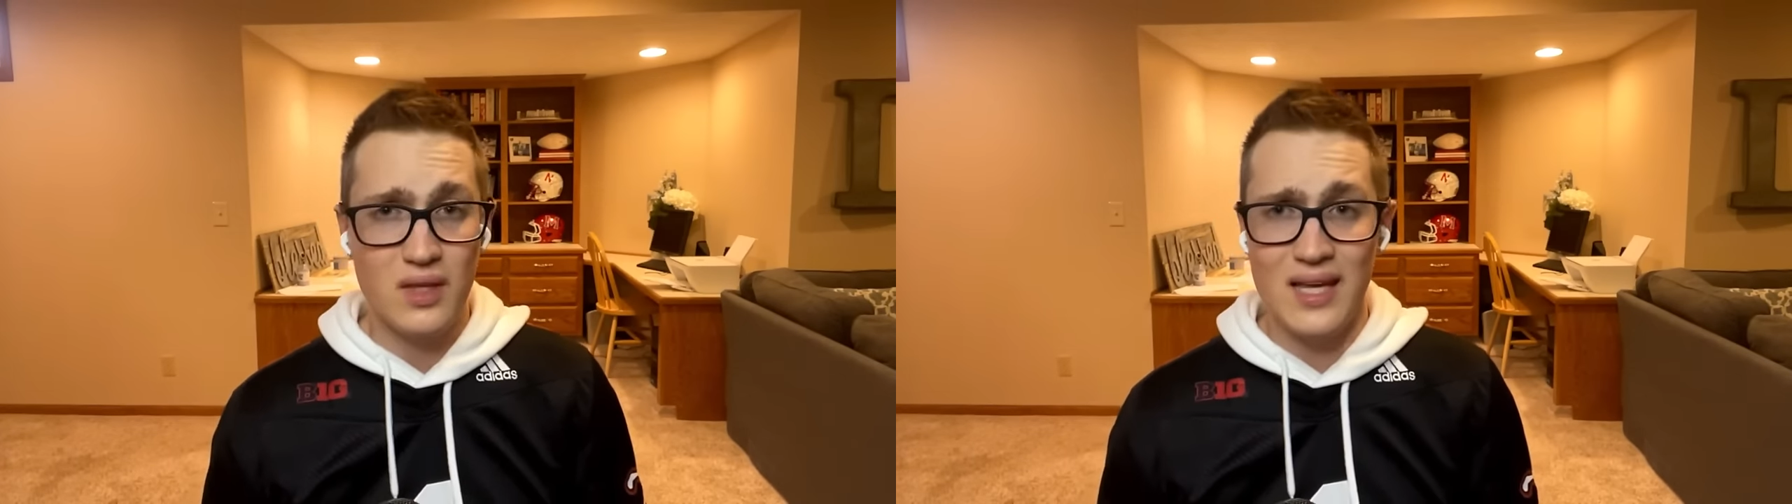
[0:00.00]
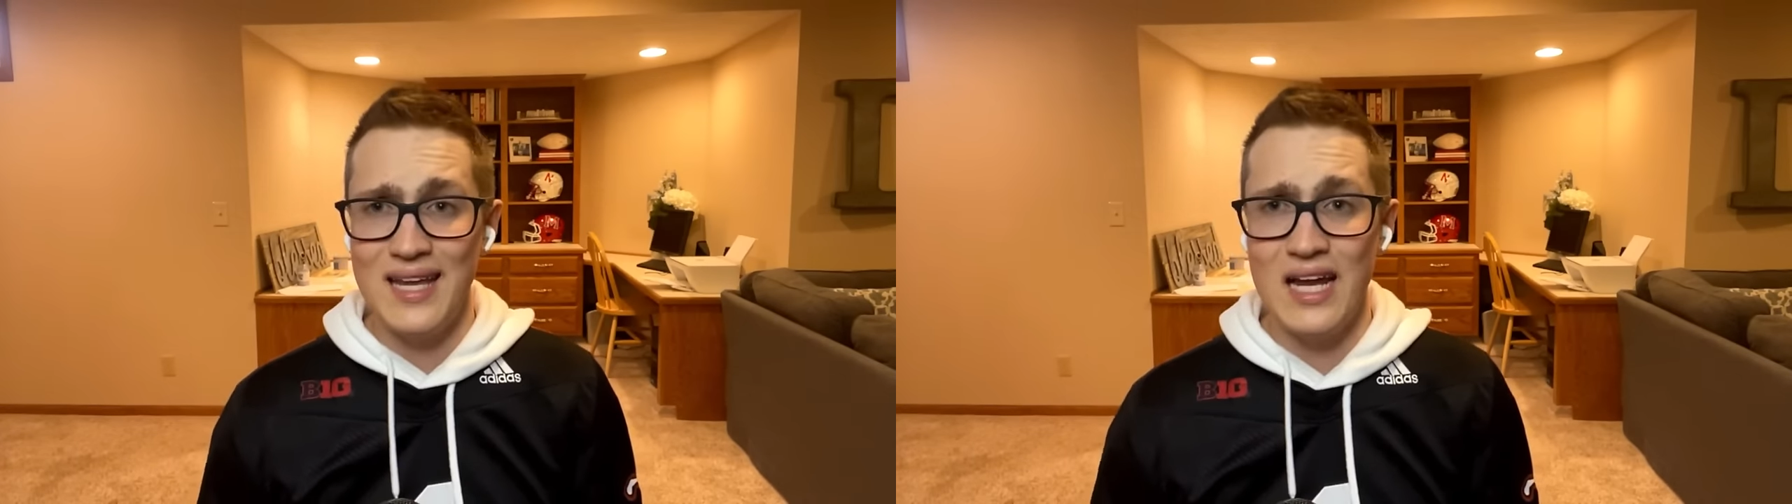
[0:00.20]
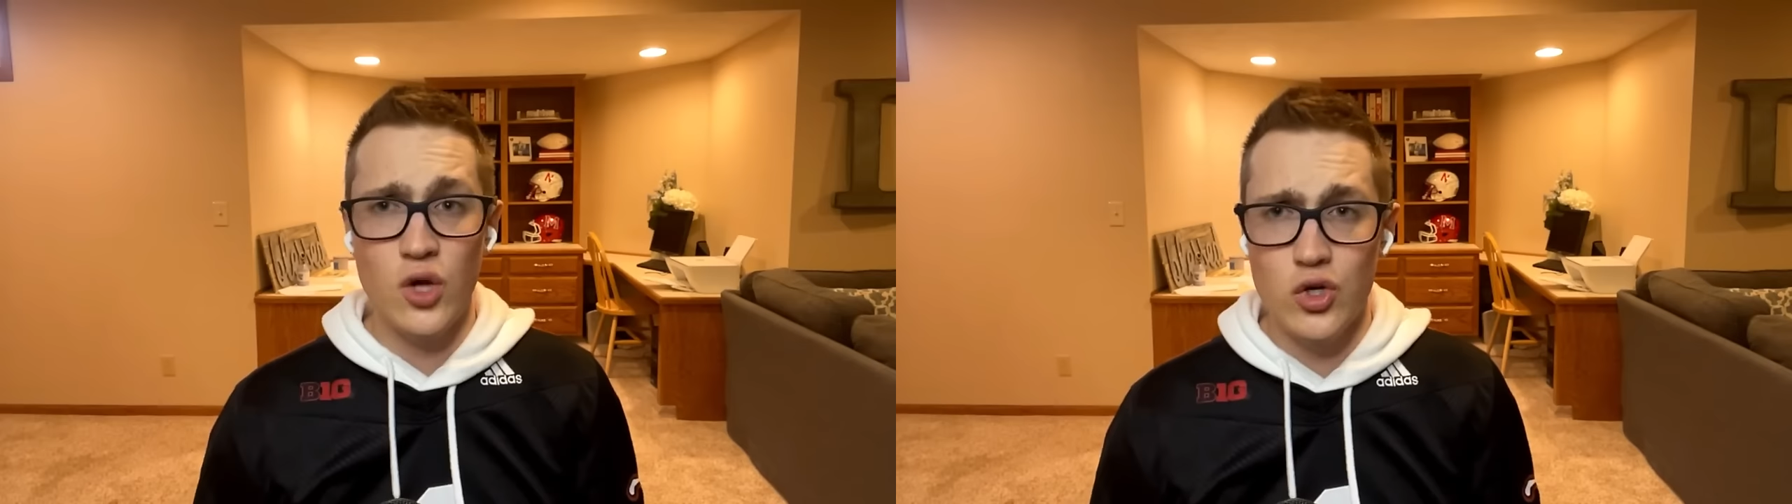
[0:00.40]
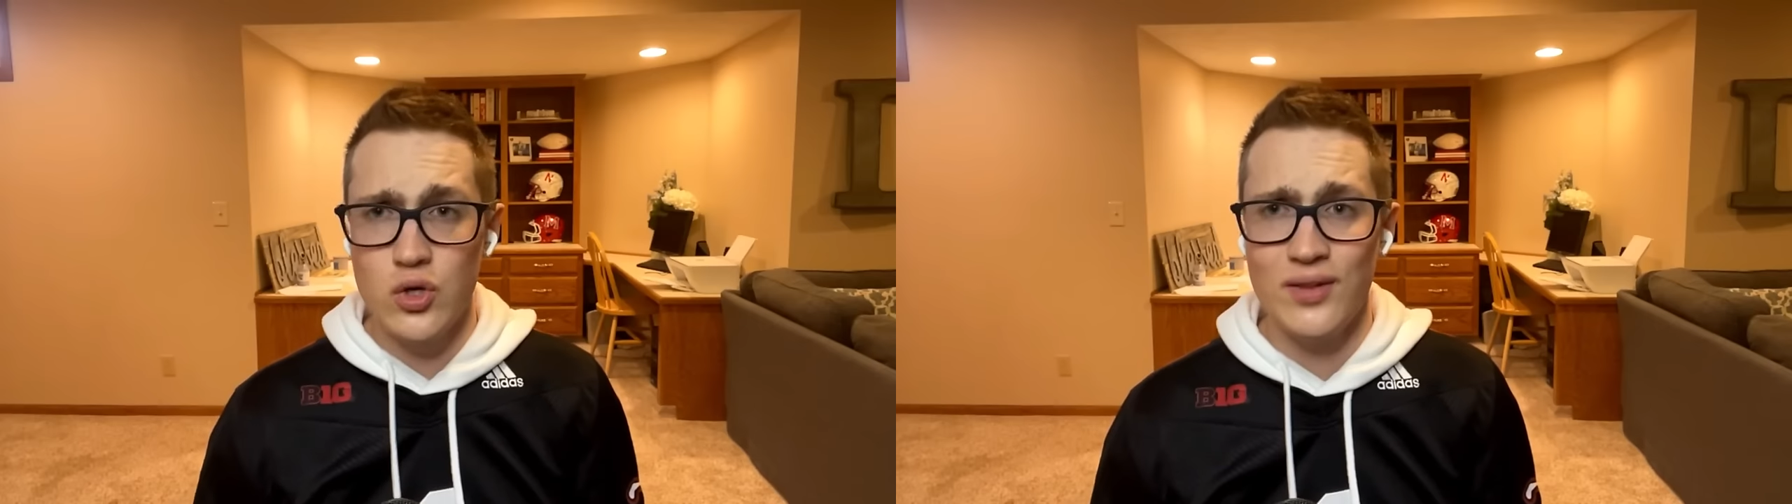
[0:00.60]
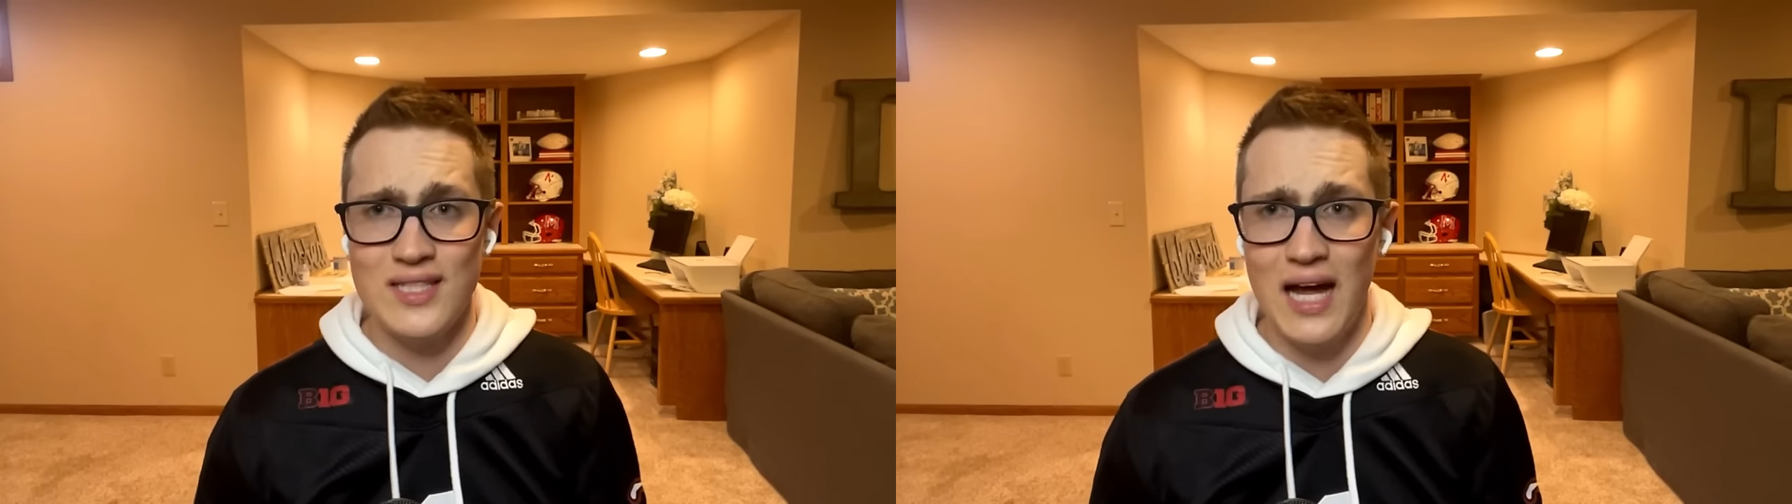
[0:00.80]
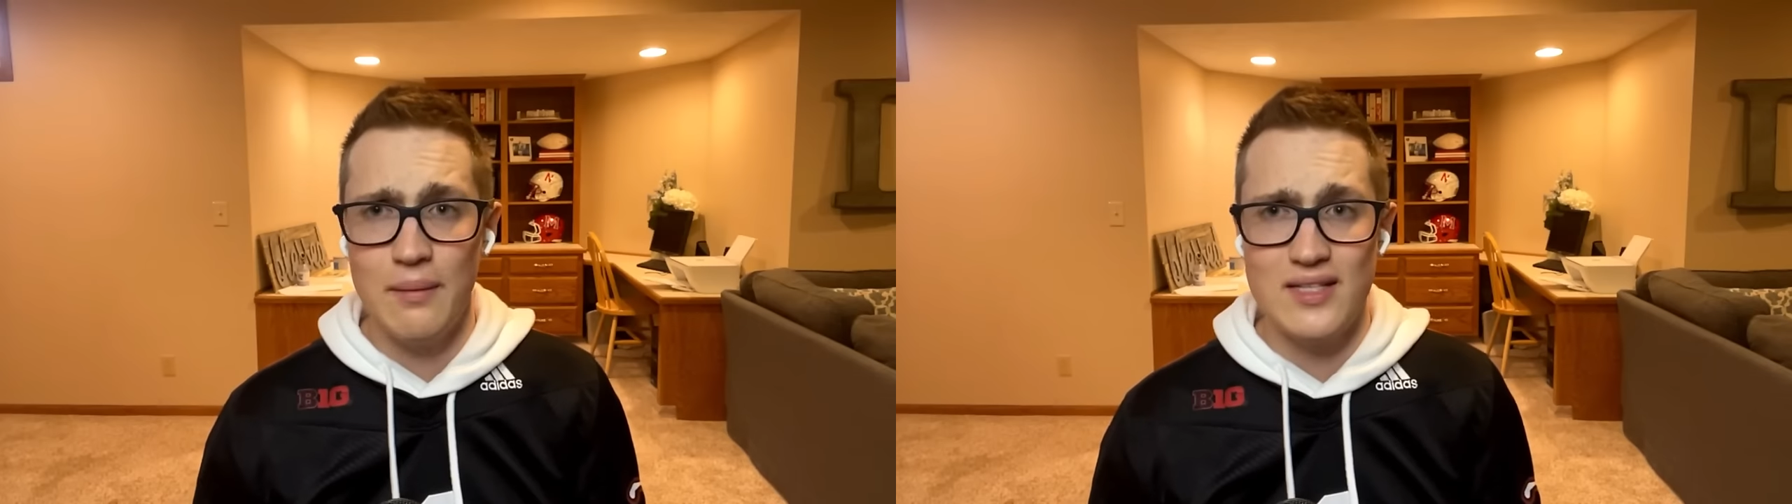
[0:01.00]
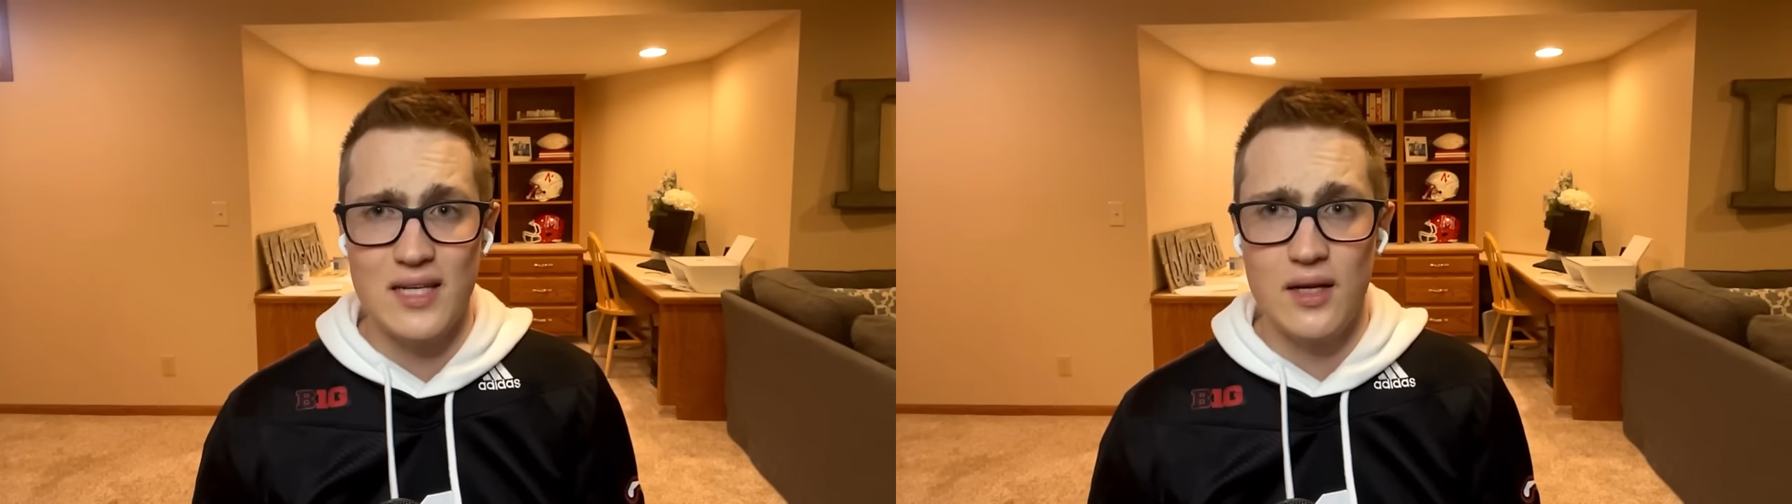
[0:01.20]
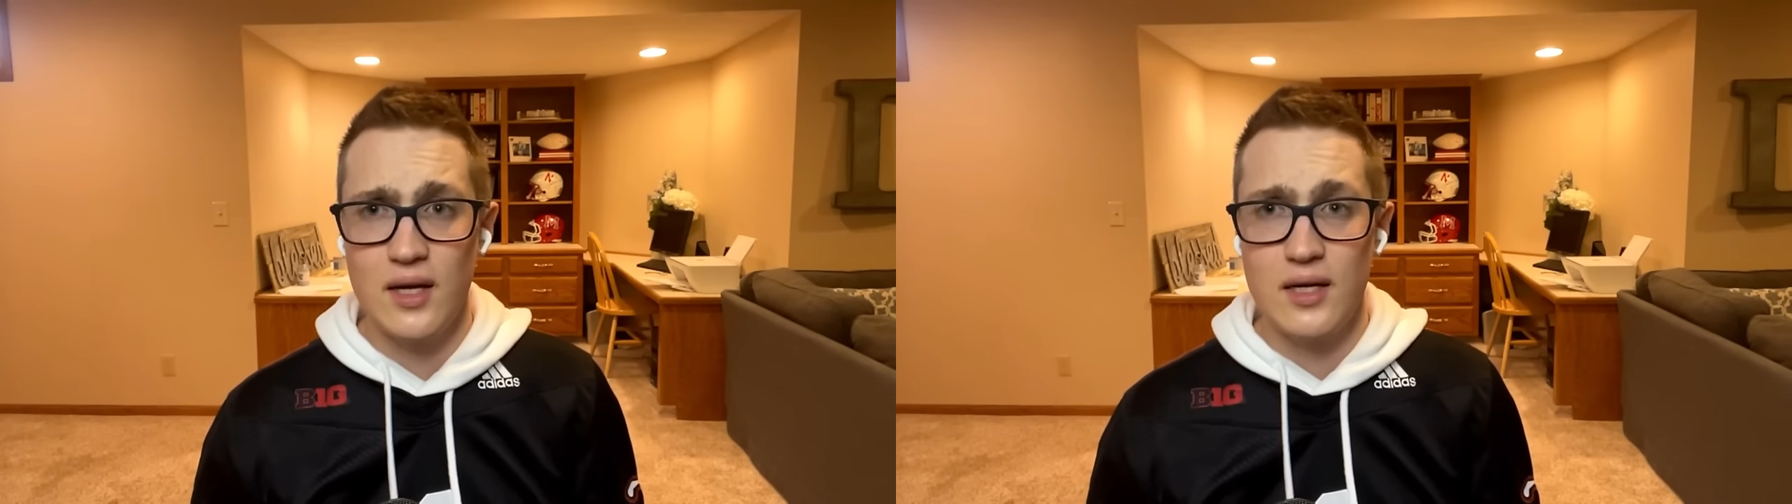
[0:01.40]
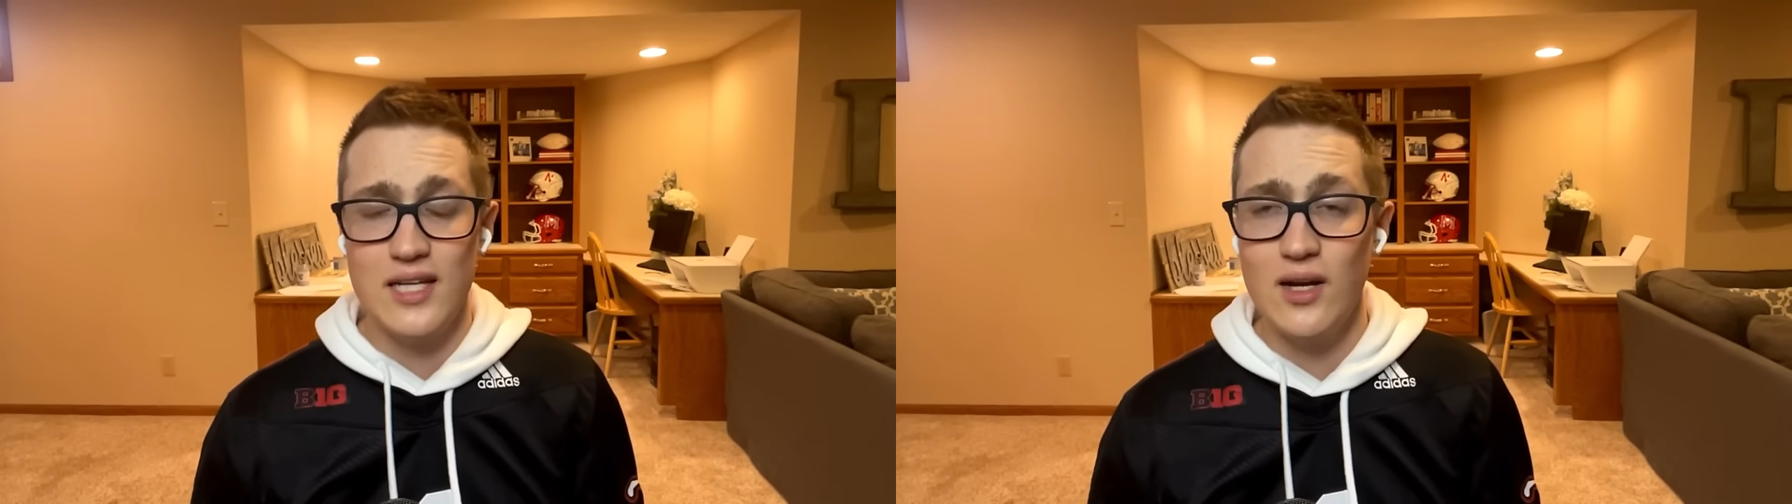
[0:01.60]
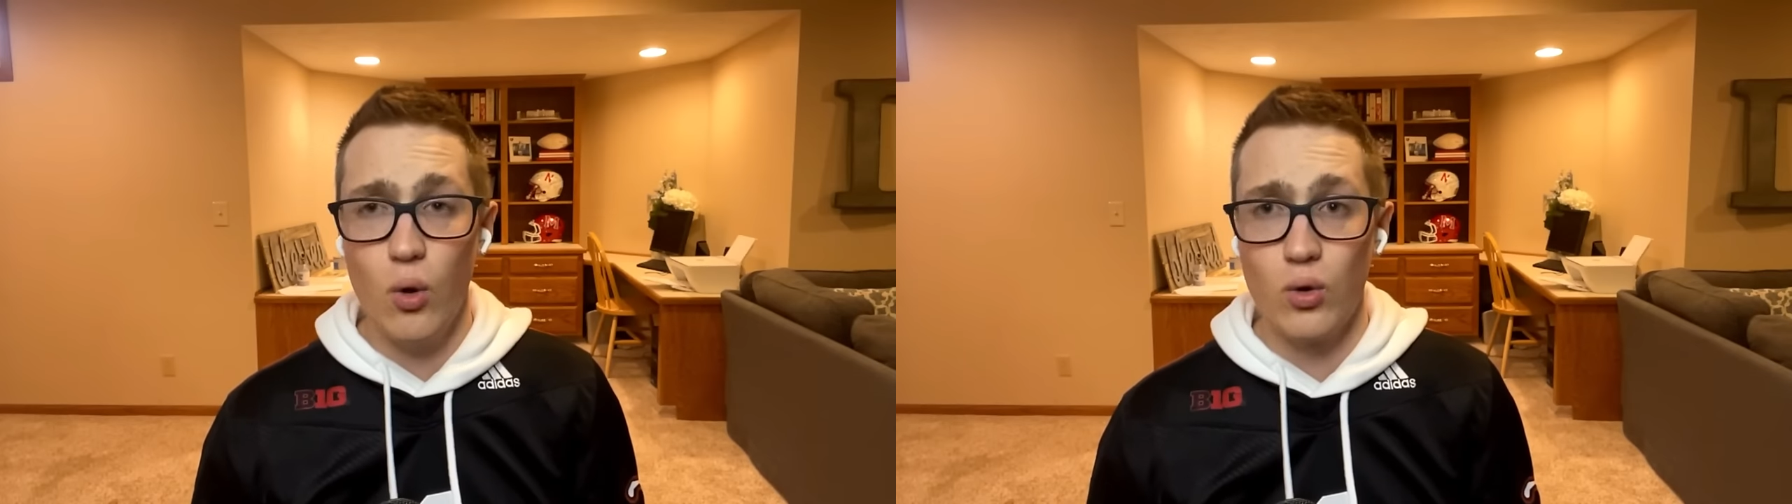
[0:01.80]
And I told you at the time, I said,
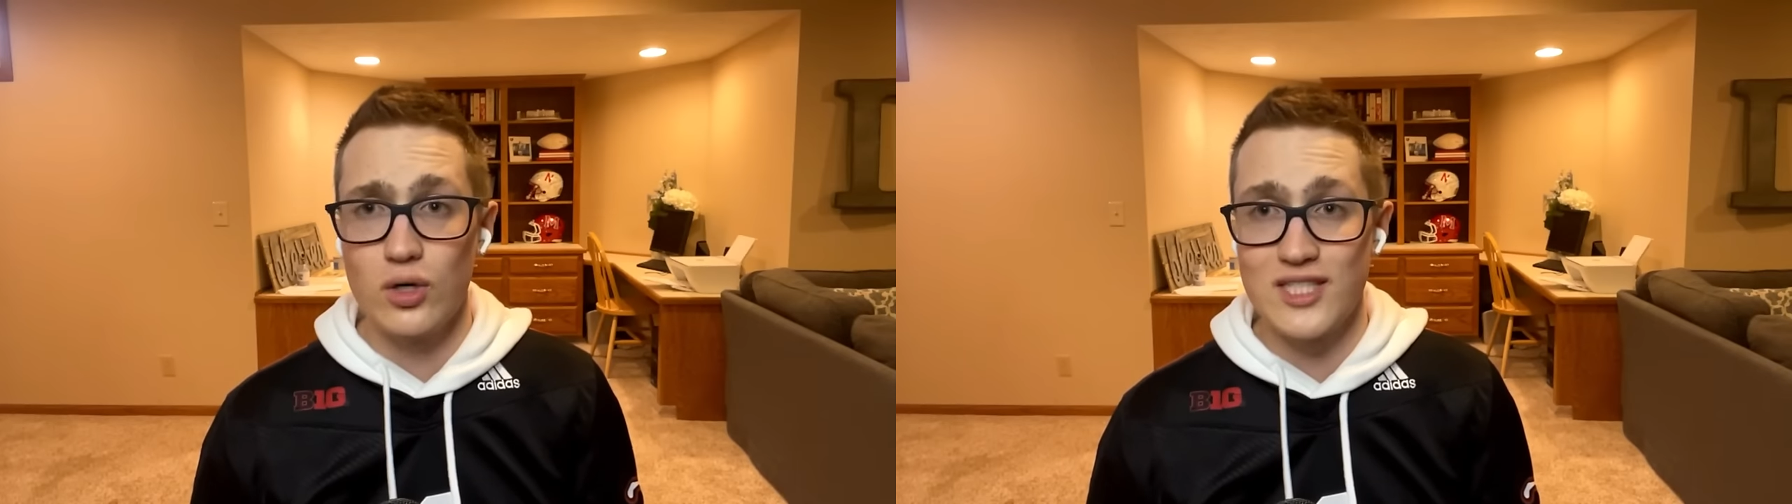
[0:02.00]
Dana Holgorsen